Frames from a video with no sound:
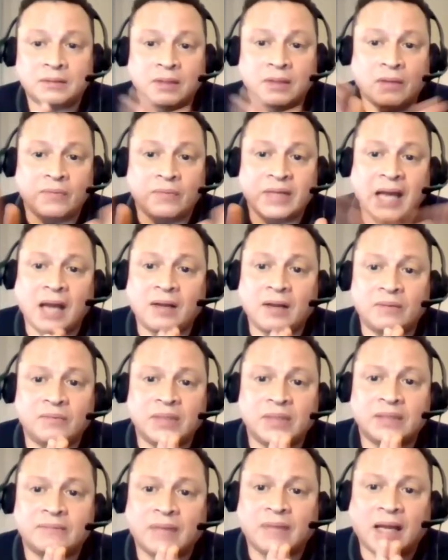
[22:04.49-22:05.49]
Yeah, we gotta
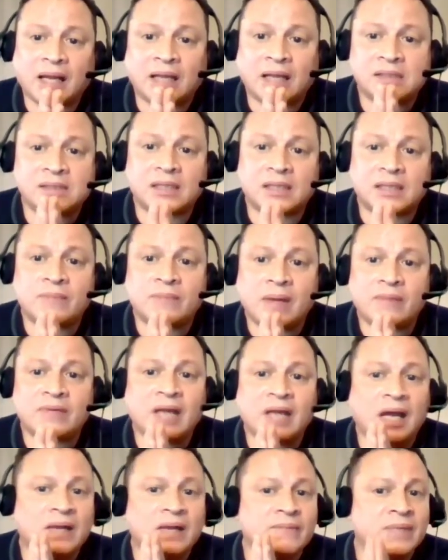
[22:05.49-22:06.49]
we like I said, man, we
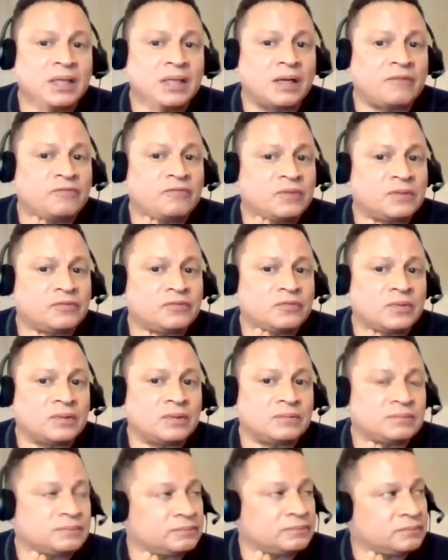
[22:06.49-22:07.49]
gotta meet up for for